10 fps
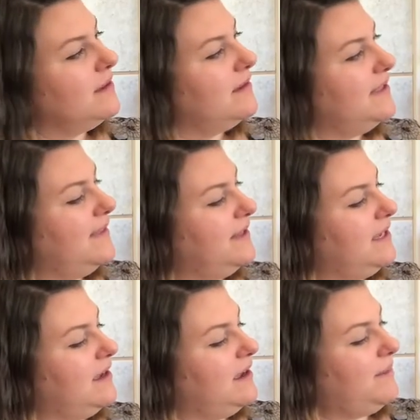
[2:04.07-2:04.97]
than
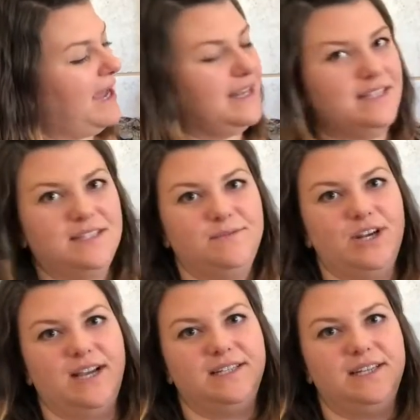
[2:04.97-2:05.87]
the adding and
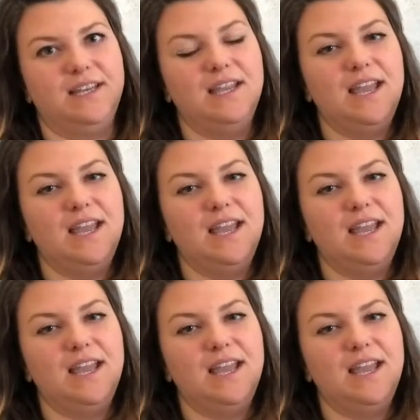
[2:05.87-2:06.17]
subtracting.